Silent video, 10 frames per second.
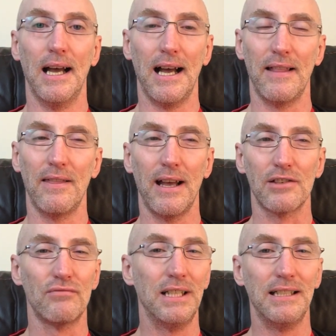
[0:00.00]
And
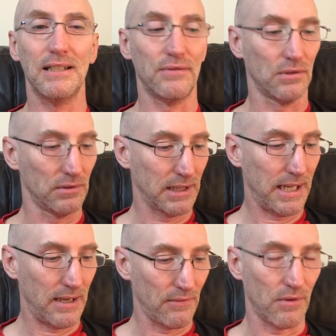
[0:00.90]
that's really difficult to
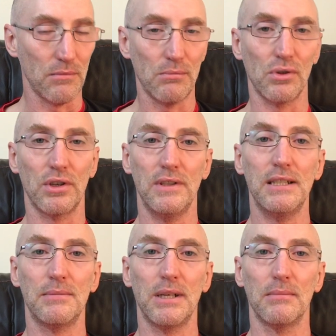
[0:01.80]
get from a book. You
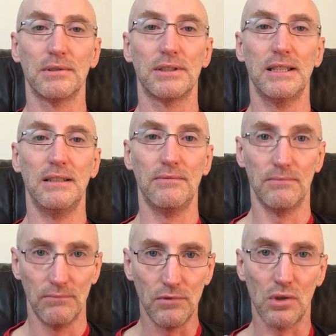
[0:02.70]
need to be able to see
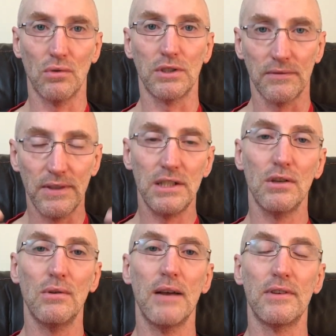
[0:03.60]
recorded
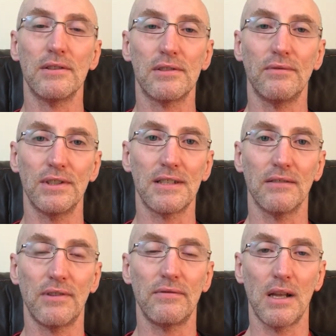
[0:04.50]
video evidence of
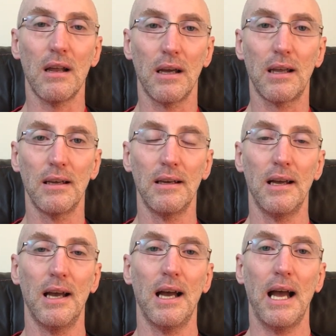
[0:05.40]
yourself, if you like,
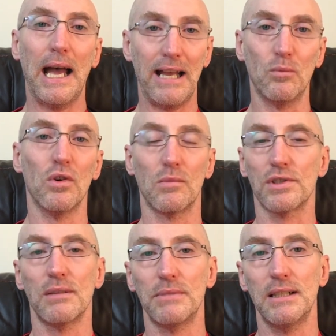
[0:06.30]
and work with
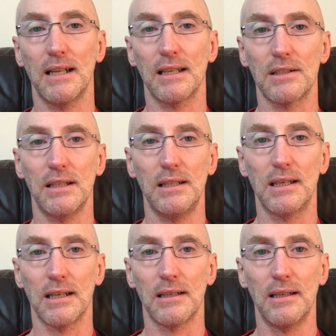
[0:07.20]
somebody that actually
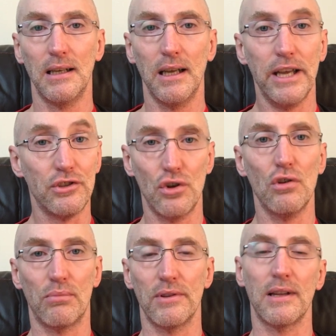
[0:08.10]
can
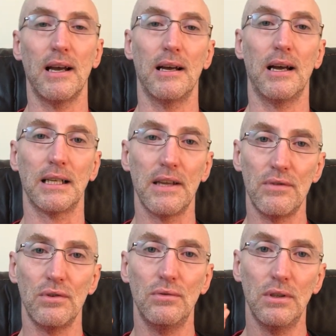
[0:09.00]
interpret that and give
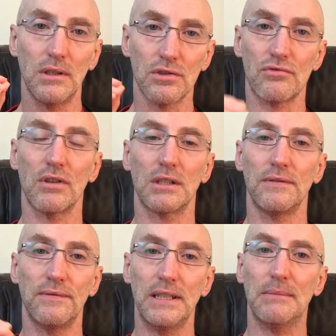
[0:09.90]
you
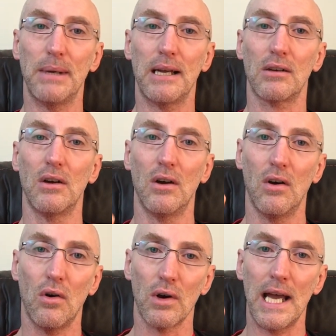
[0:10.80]
constructive feedback
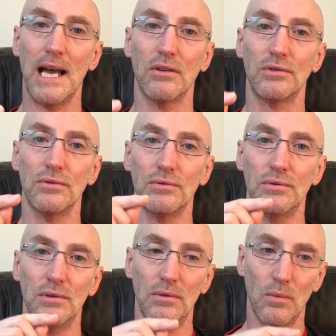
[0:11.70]
on how to
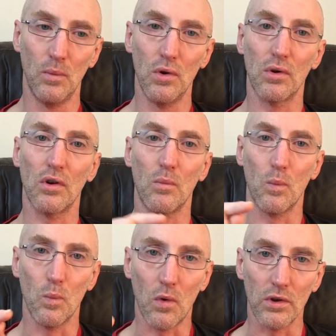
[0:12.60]
work
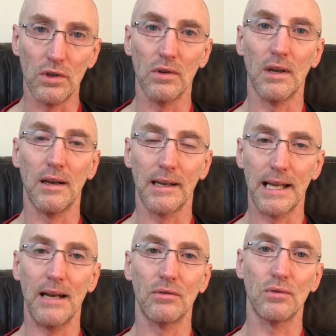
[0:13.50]
on what you're like
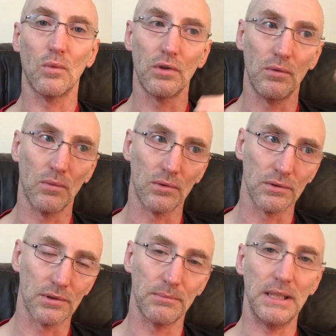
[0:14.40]
now to what you
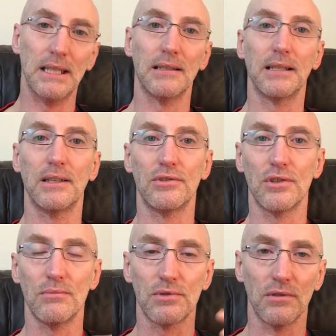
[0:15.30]
want to be like in
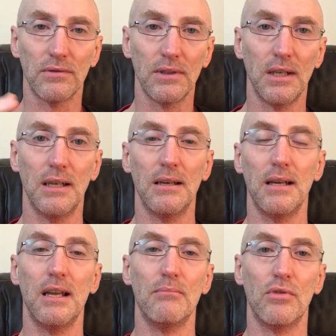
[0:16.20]
terms of
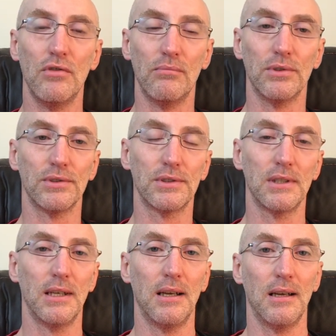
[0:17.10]
improvements.
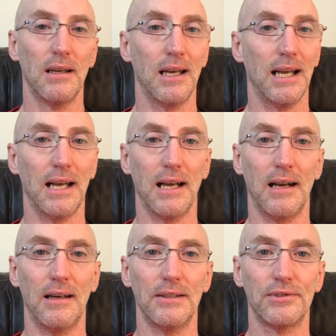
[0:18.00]

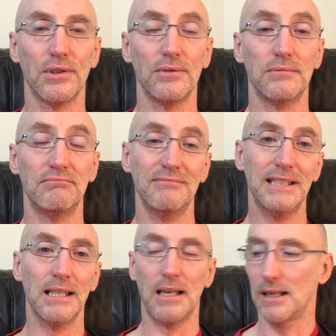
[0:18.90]
So
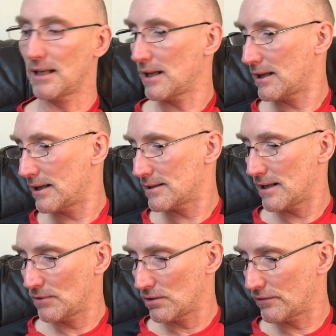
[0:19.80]
yeah, and the
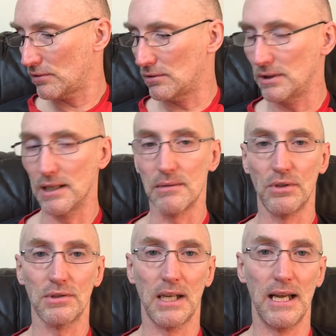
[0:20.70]
same goes for all the other
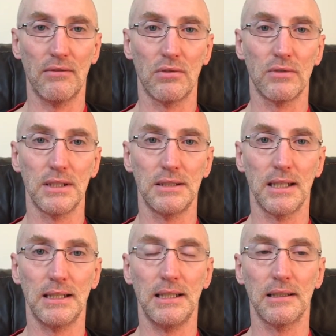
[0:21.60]
books I have on running
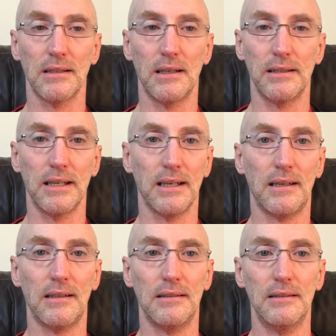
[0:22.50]
technique. They
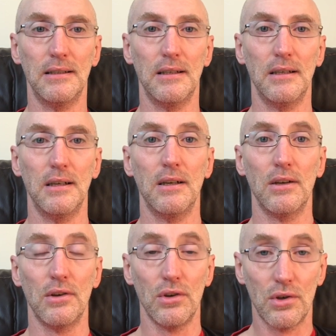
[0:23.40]
are
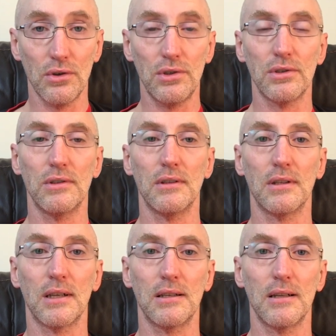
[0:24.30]
good.
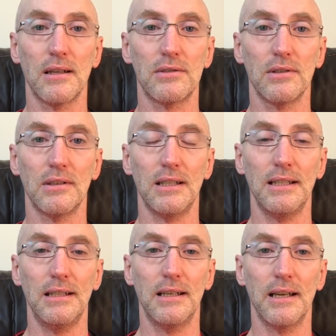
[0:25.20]
They
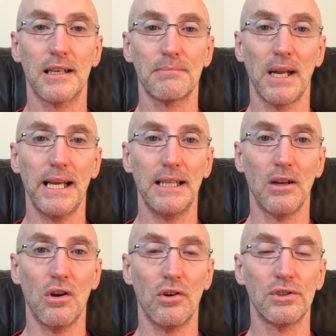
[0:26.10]
certainly explain a
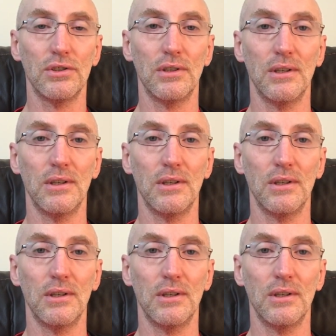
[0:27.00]
lot,